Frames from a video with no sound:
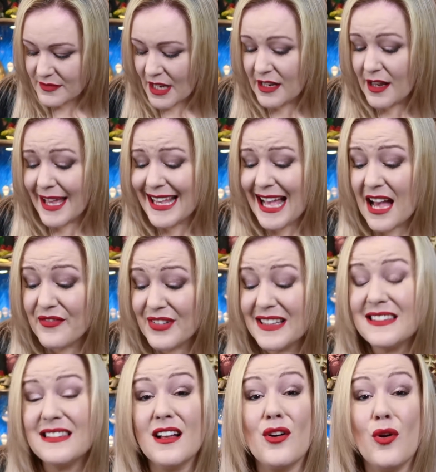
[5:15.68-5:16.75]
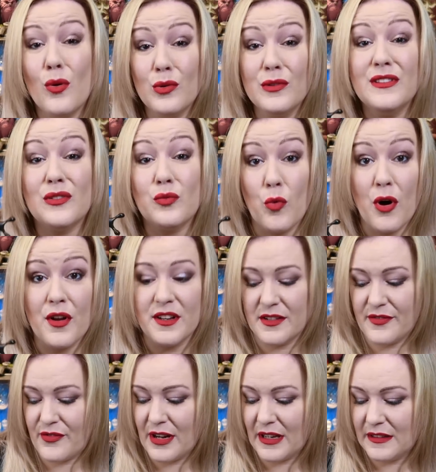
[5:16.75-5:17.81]
Like having Slughorn's wand,
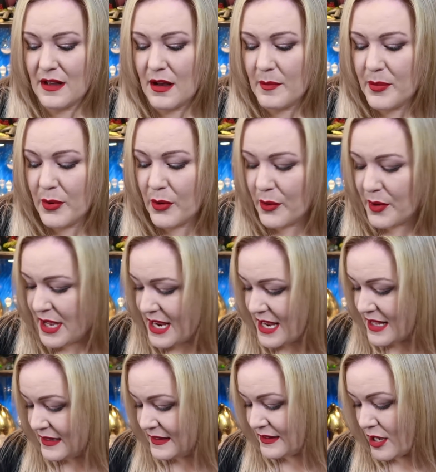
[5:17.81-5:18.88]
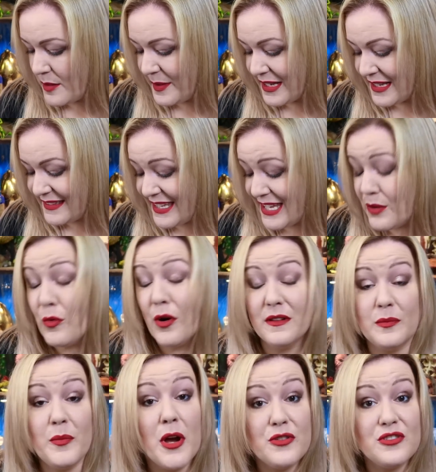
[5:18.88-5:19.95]
for example. So, because he
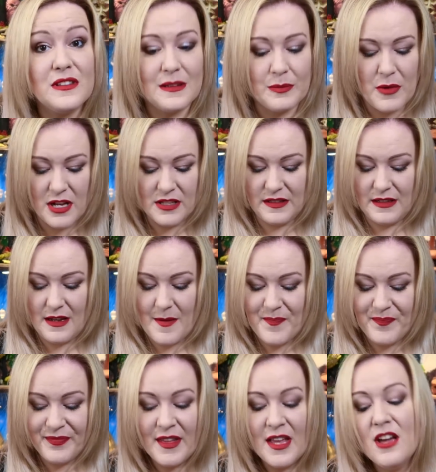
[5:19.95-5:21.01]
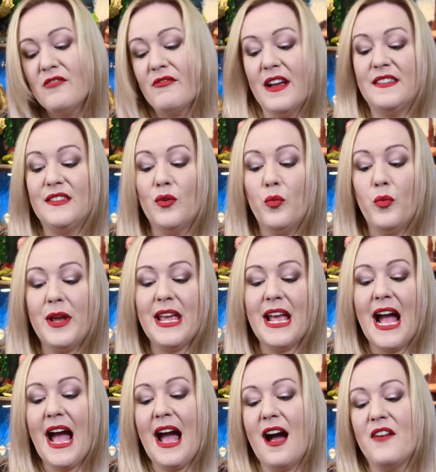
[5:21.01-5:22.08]
was potions master. Right, so we
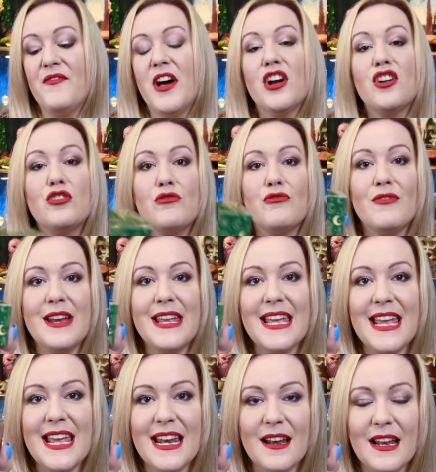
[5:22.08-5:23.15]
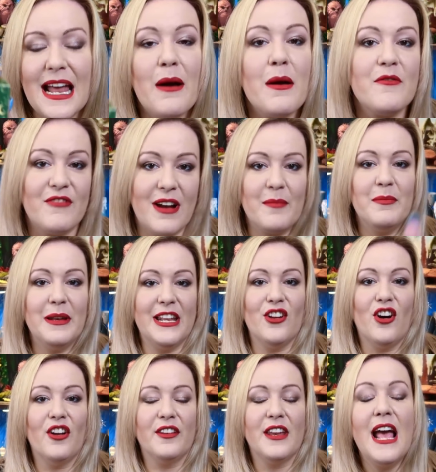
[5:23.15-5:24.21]
have a green, now I'm rambling
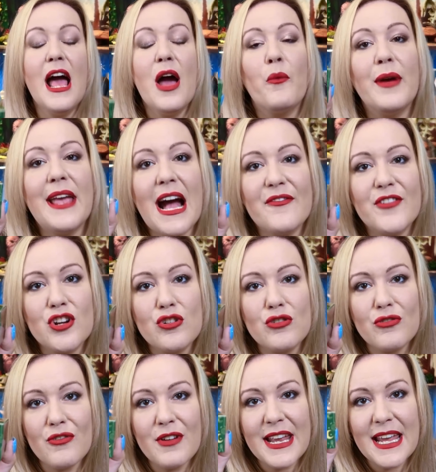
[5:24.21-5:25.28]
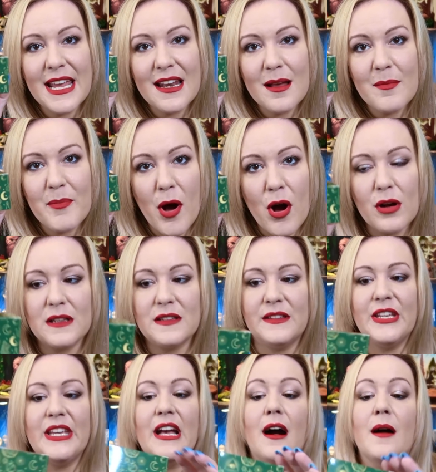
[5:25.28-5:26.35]
on, we have a green box
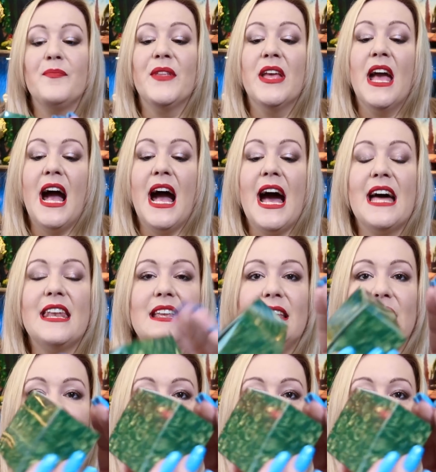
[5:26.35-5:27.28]
here, and it